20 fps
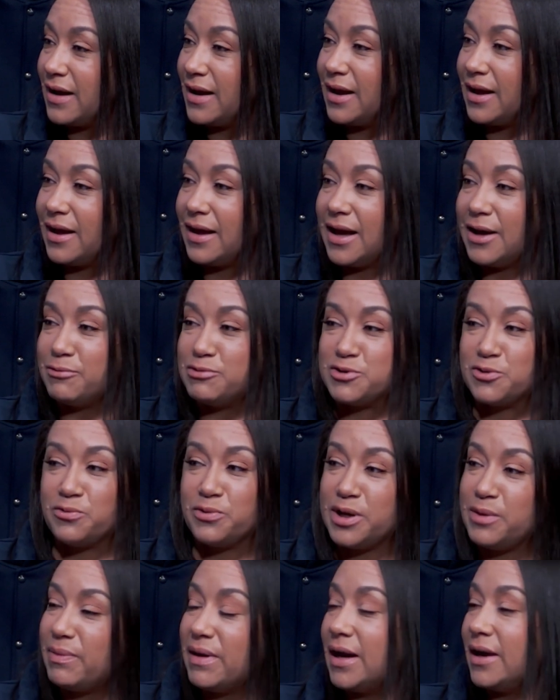I was a
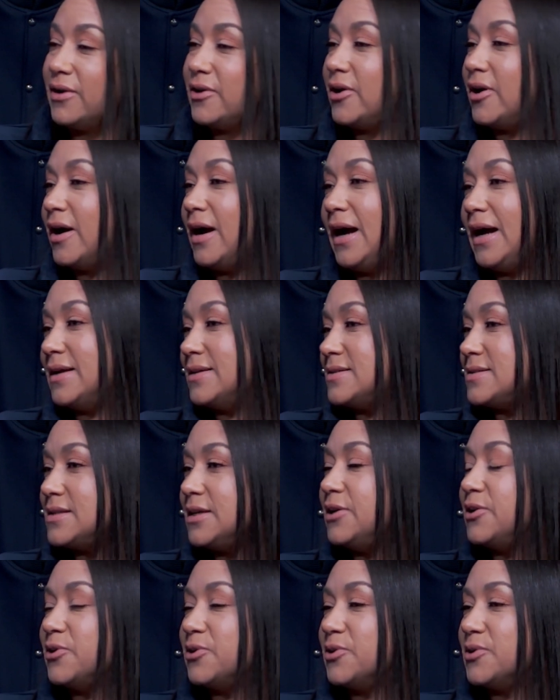rebounder. I had
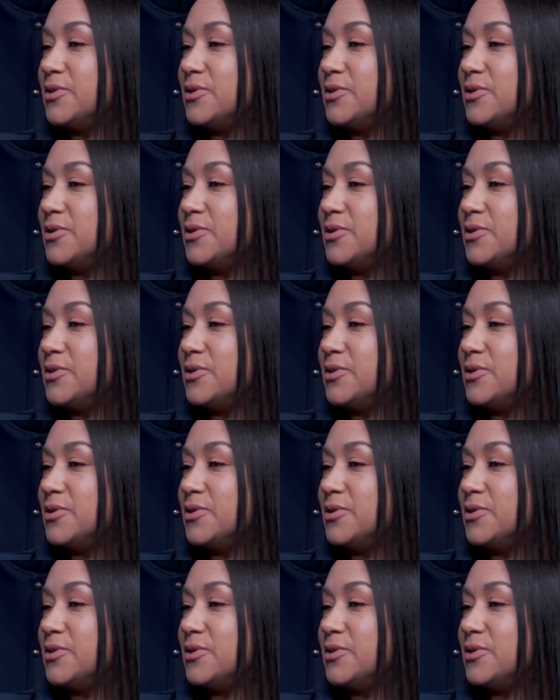steals.